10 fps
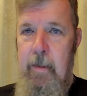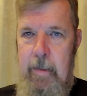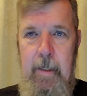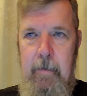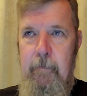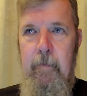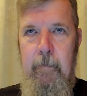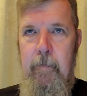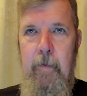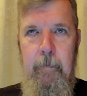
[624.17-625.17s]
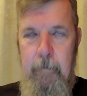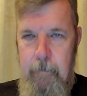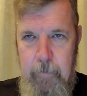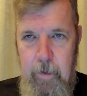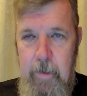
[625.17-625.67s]
the
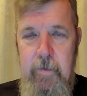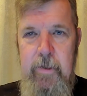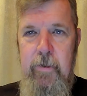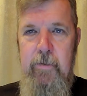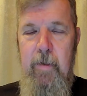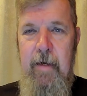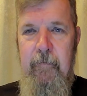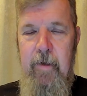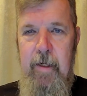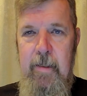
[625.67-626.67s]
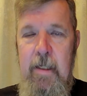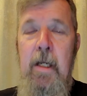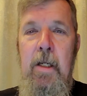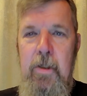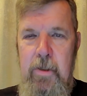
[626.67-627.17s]
producers, whatever it is,
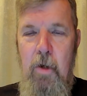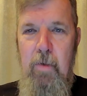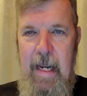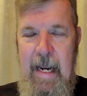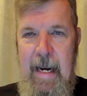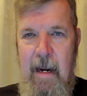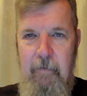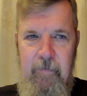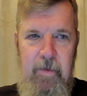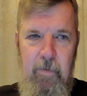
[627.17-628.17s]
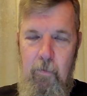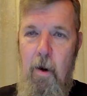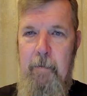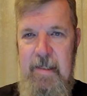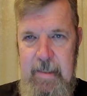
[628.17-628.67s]
don't have the
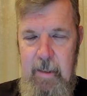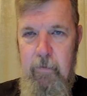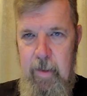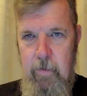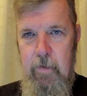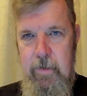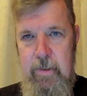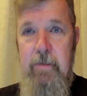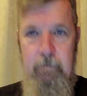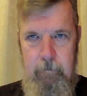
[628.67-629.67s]
raw materials,